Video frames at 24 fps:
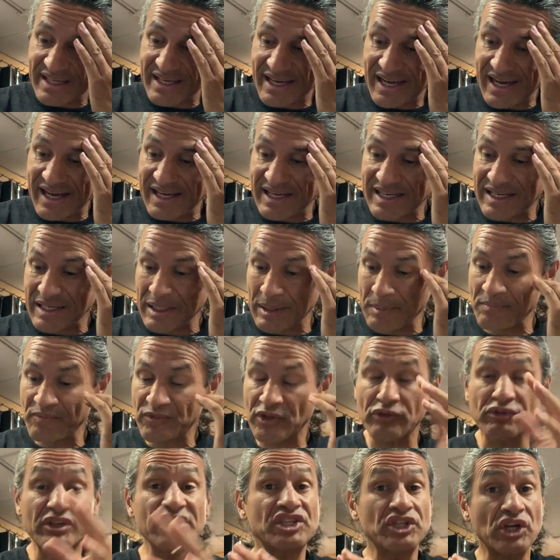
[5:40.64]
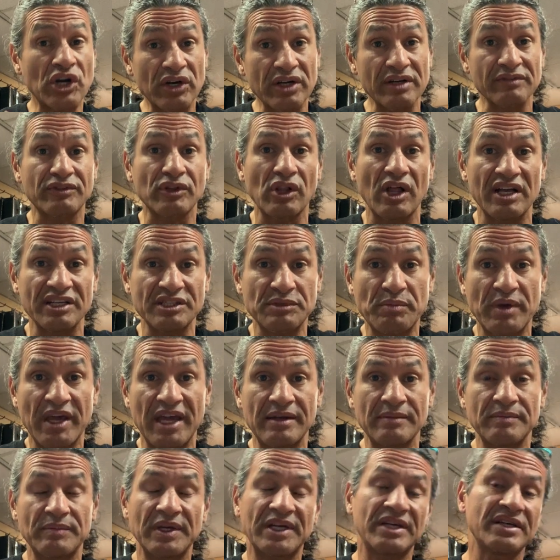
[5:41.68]
the return of gloss
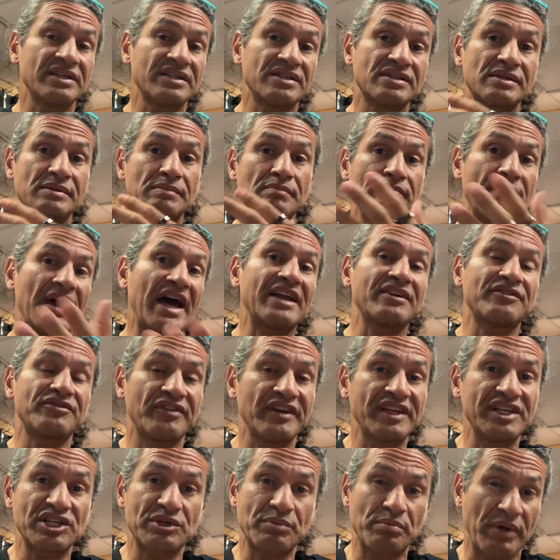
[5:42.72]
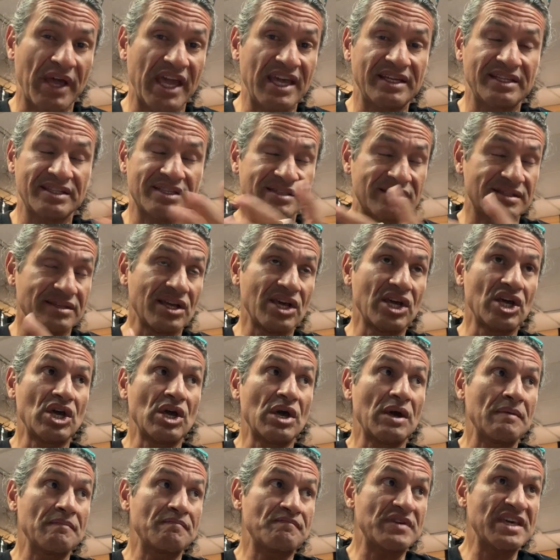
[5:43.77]
paint, because matte finish paints
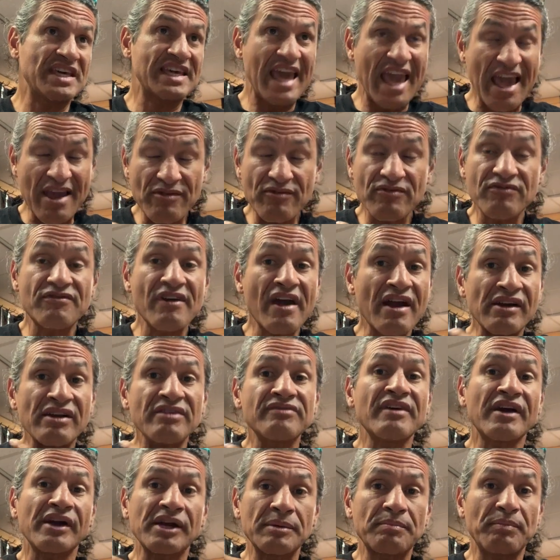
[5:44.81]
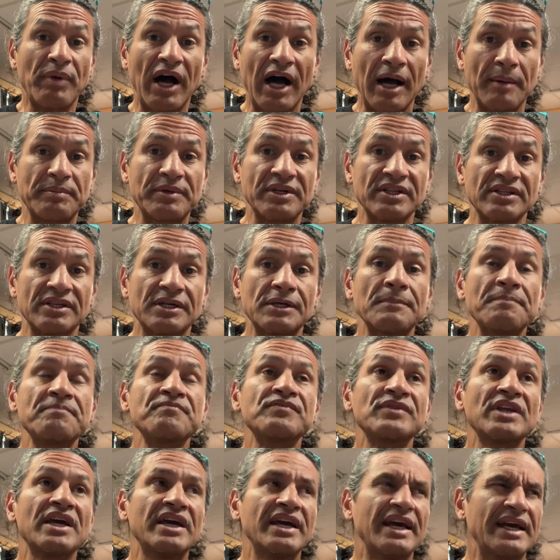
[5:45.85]
became very, very popular.
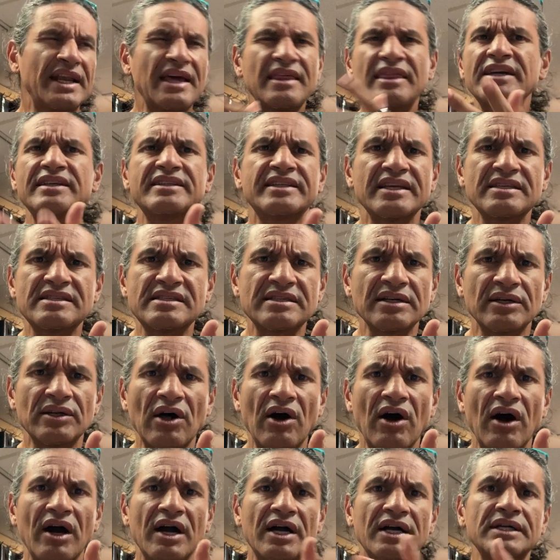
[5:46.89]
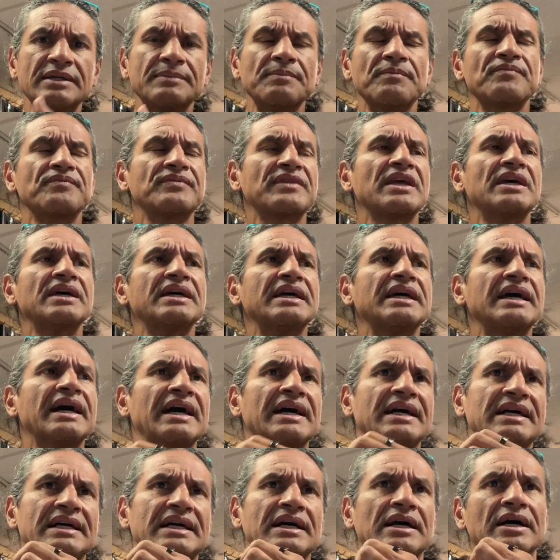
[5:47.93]
And I think they still are.
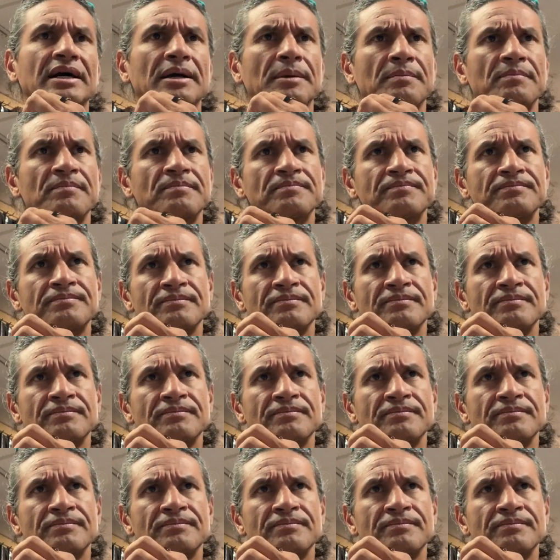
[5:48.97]
You